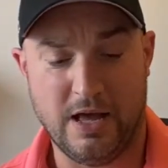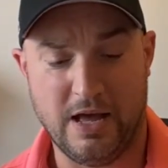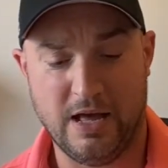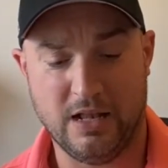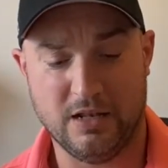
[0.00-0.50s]

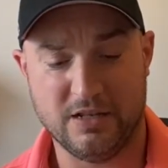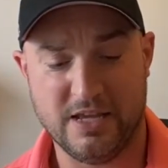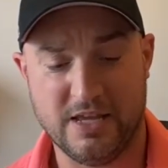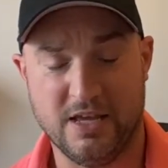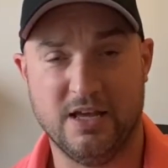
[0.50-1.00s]

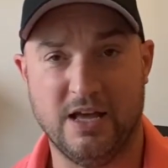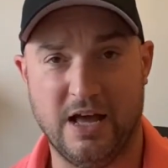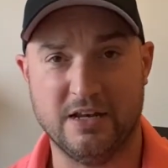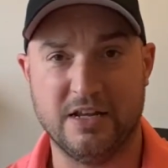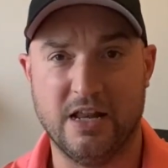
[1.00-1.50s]
Aldi
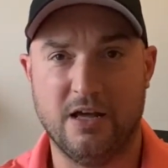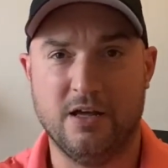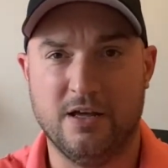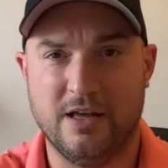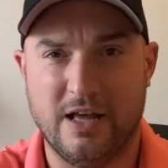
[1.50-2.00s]
Adila
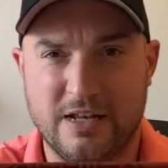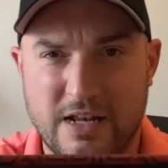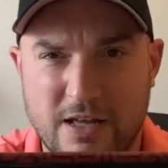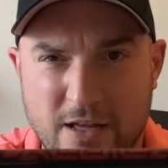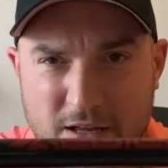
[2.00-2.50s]

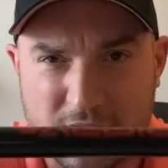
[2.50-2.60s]
Adila.